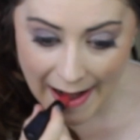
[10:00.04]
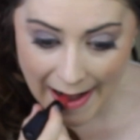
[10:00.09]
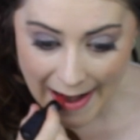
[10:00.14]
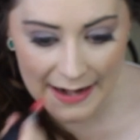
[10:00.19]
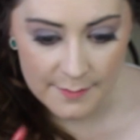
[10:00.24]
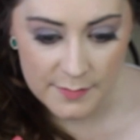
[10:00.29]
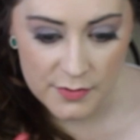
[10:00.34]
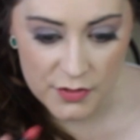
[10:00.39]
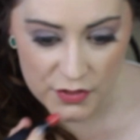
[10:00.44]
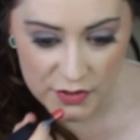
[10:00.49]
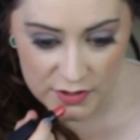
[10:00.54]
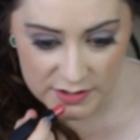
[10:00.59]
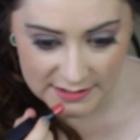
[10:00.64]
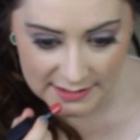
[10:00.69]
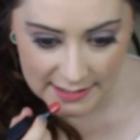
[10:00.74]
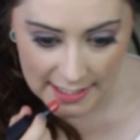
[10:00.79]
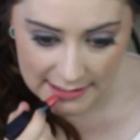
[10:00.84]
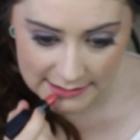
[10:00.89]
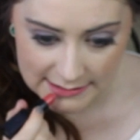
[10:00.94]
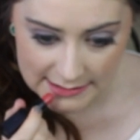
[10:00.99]
and I'm
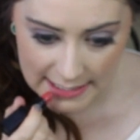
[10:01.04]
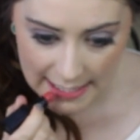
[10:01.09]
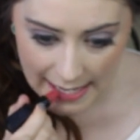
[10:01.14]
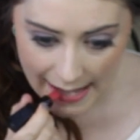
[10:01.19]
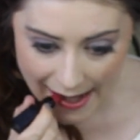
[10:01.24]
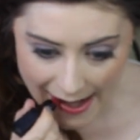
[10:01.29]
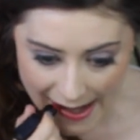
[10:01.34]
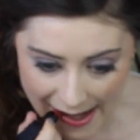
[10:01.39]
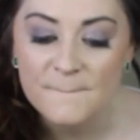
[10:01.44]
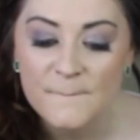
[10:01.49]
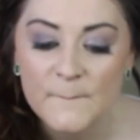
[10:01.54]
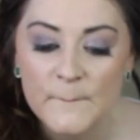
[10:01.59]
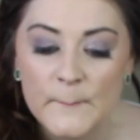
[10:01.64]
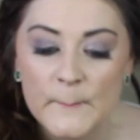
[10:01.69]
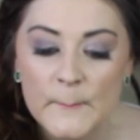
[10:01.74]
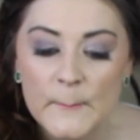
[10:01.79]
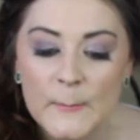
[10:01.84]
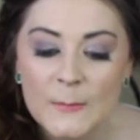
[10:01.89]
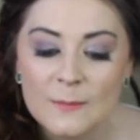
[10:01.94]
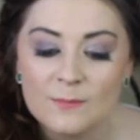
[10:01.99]
enthusiastic
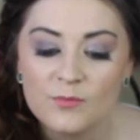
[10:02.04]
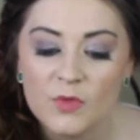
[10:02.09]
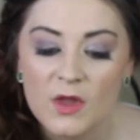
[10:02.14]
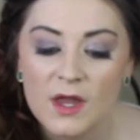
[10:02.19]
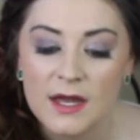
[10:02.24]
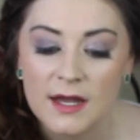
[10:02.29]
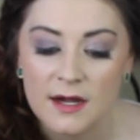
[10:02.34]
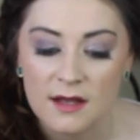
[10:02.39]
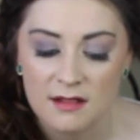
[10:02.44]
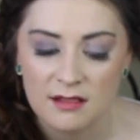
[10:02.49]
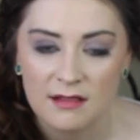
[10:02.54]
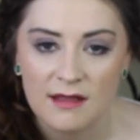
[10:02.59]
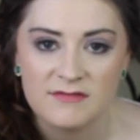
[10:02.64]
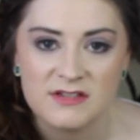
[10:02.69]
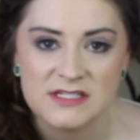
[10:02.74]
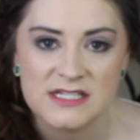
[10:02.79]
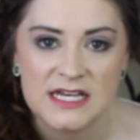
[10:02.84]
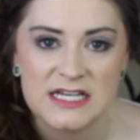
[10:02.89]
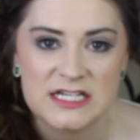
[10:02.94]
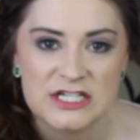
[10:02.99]
and I love
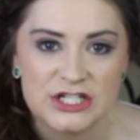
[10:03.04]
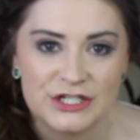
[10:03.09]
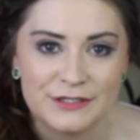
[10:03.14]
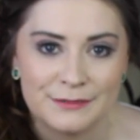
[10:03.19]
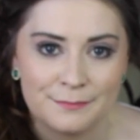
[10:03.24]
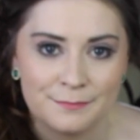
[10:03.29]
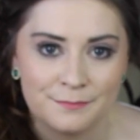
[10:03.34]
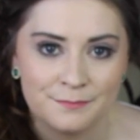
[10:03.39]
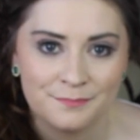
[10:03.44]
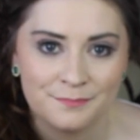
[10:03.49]
attention.